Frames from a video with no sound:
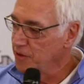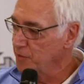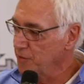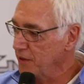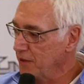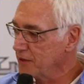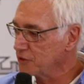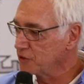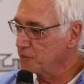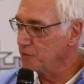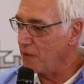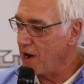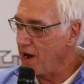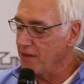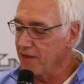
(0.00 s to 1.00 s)
Pick a
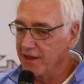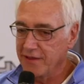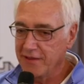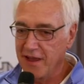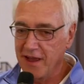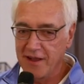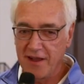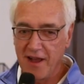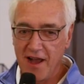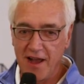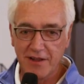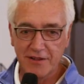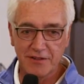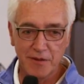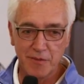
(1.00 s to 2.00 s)
spot like that,
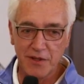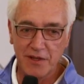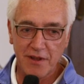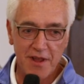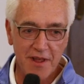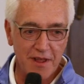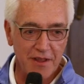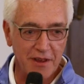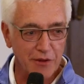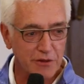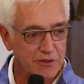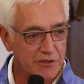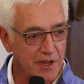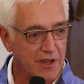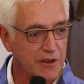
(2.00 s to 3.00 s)
guys. I mean, it'll
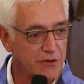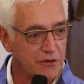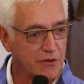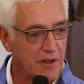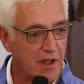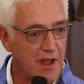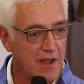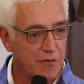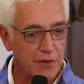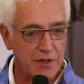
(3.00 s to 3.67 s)
change your life.